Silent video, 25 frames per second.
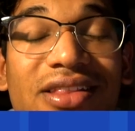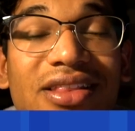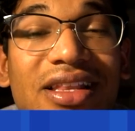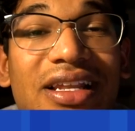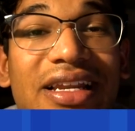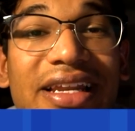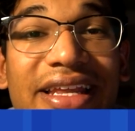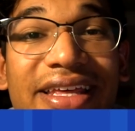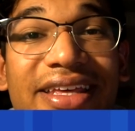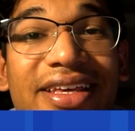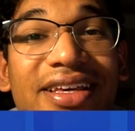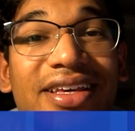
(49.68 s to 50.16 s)
The
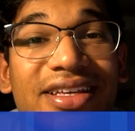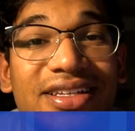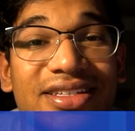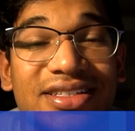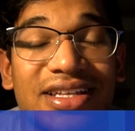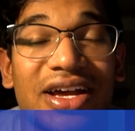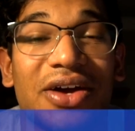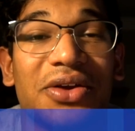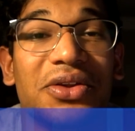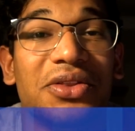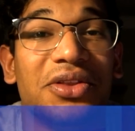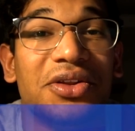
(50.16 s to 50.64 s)
link is
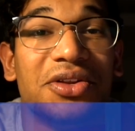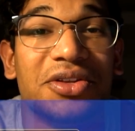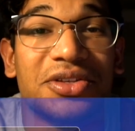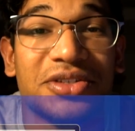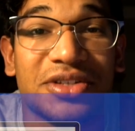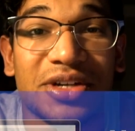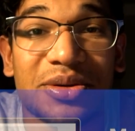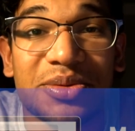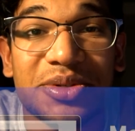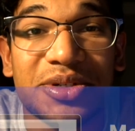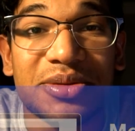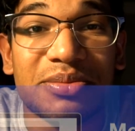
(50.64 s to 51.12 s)
down in the
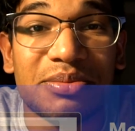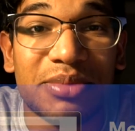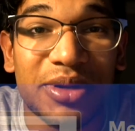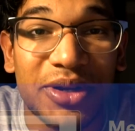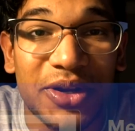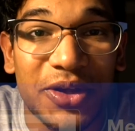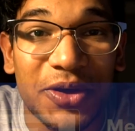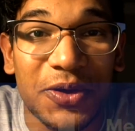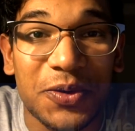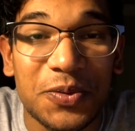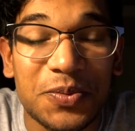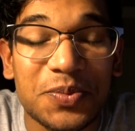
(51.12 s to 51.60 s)
description
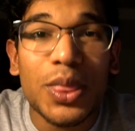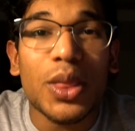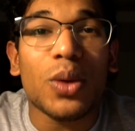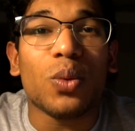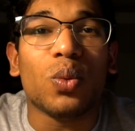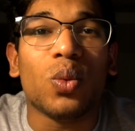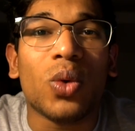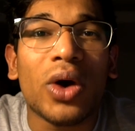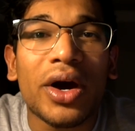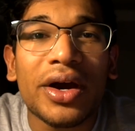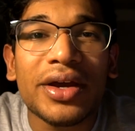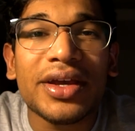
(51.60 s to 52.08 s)
below.
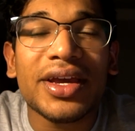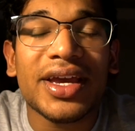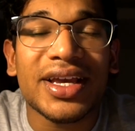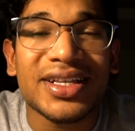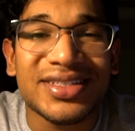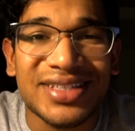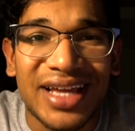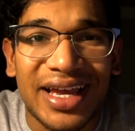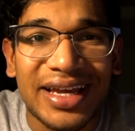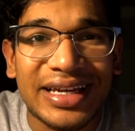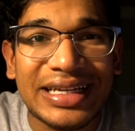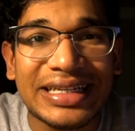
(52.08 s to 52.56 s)
Why
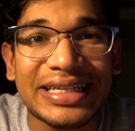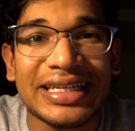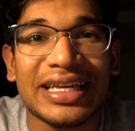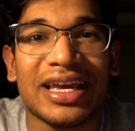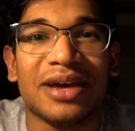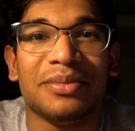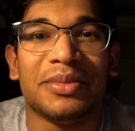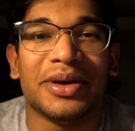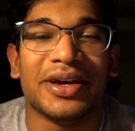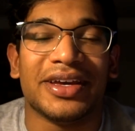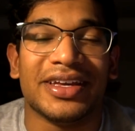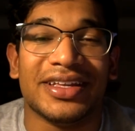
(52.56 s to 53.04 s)
exactly
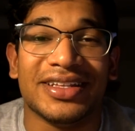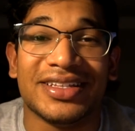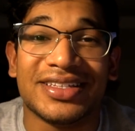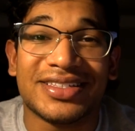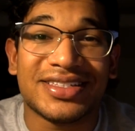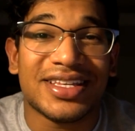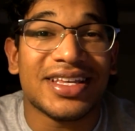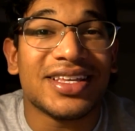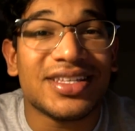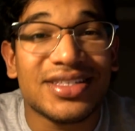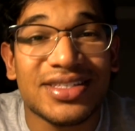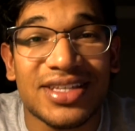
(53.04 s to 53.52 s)
am I
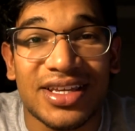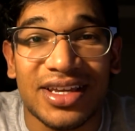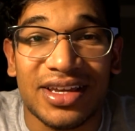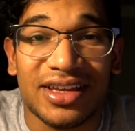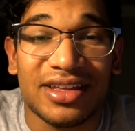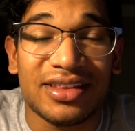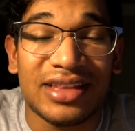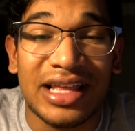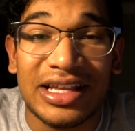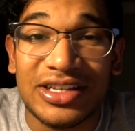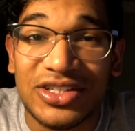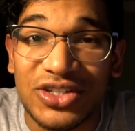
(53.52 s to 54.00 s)

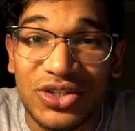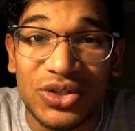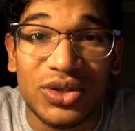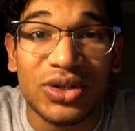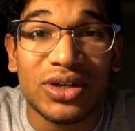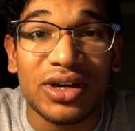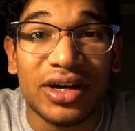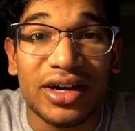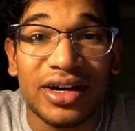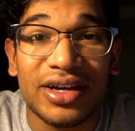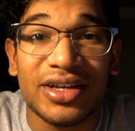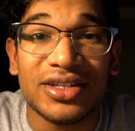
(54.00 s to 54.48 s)
insisting that you
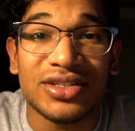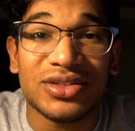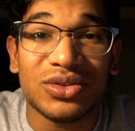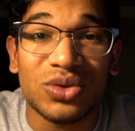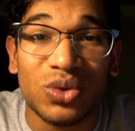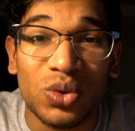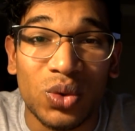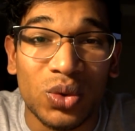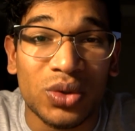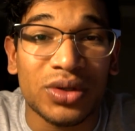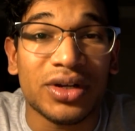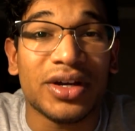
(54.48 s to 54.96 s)
guys
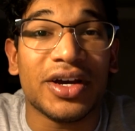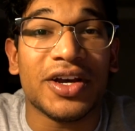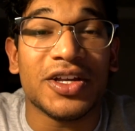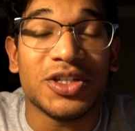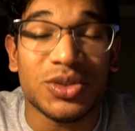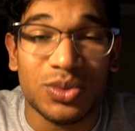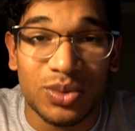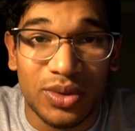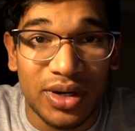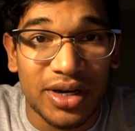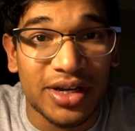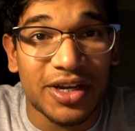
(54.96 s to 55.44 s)

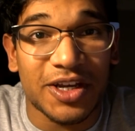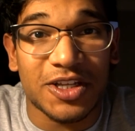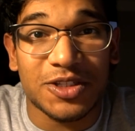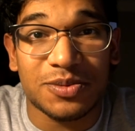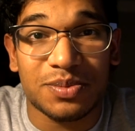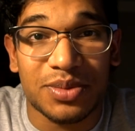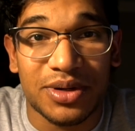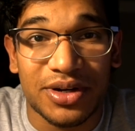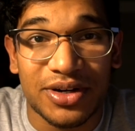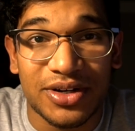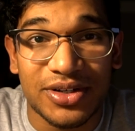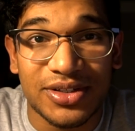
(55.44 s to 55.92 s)
organize work
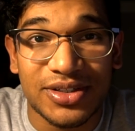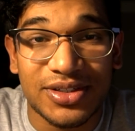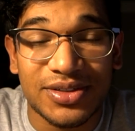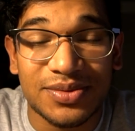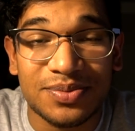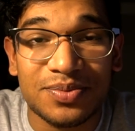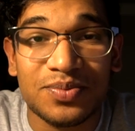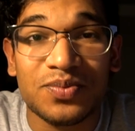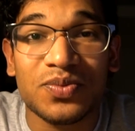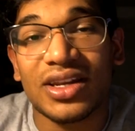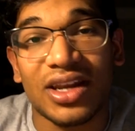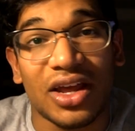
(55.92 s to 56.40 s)

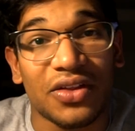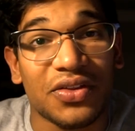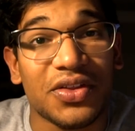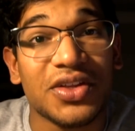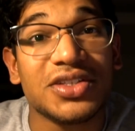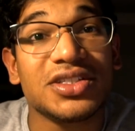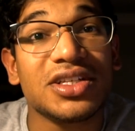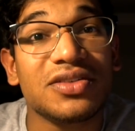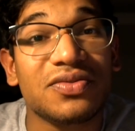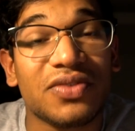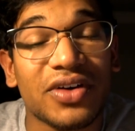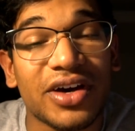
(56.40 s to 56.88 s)
experience? Now,
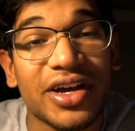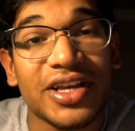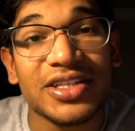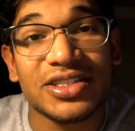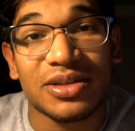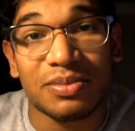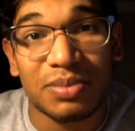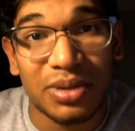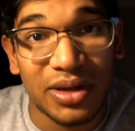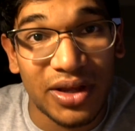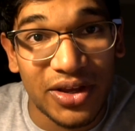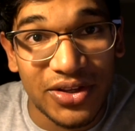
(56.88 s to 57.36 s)
this
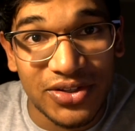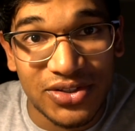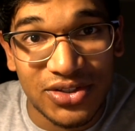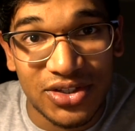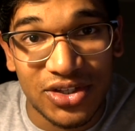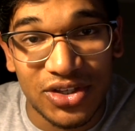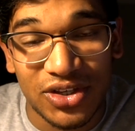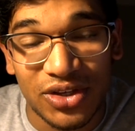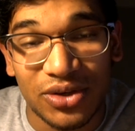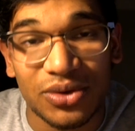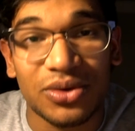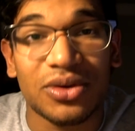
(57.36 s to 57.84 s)
advice
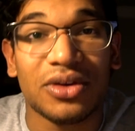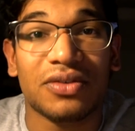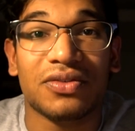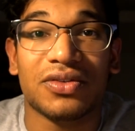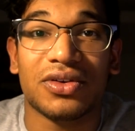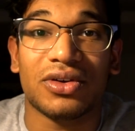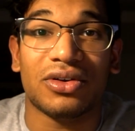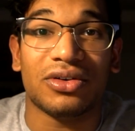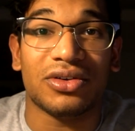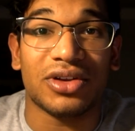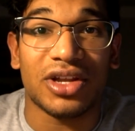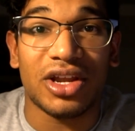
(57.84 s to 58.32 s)
applies to you
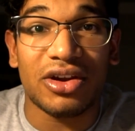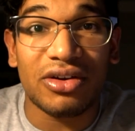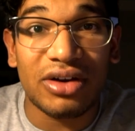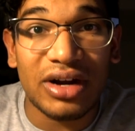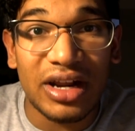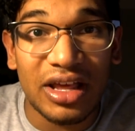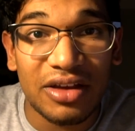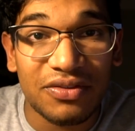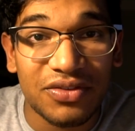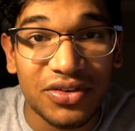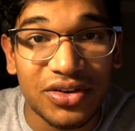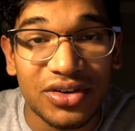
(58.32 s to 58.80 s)
if you're in year
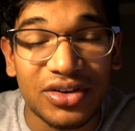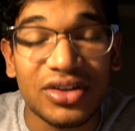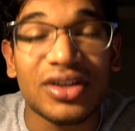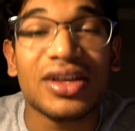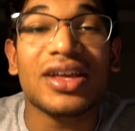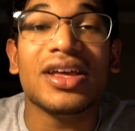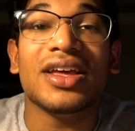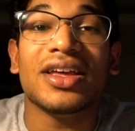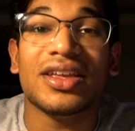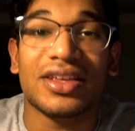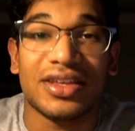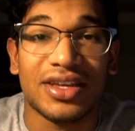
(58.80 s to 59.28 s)
11,
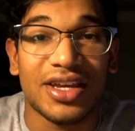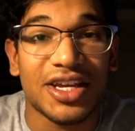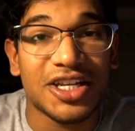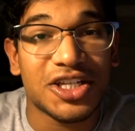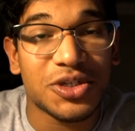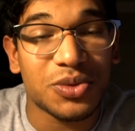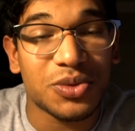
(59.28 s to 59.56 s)
year